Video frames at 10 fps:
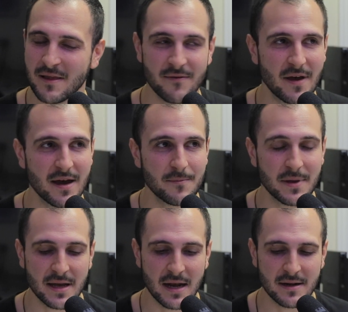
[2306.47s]
I love that.
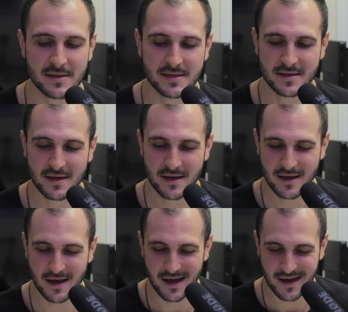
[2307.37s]
And it's,
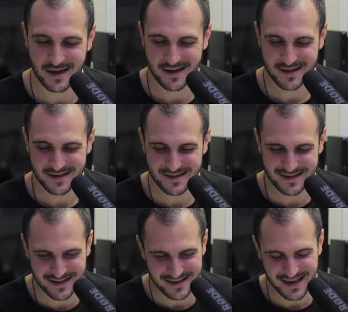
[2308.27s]

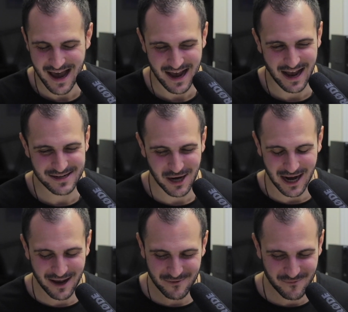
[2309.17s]

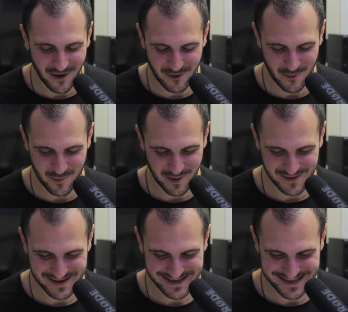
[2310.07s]
I get fired up about
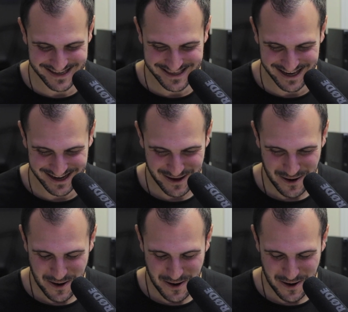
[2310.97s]
this because it's like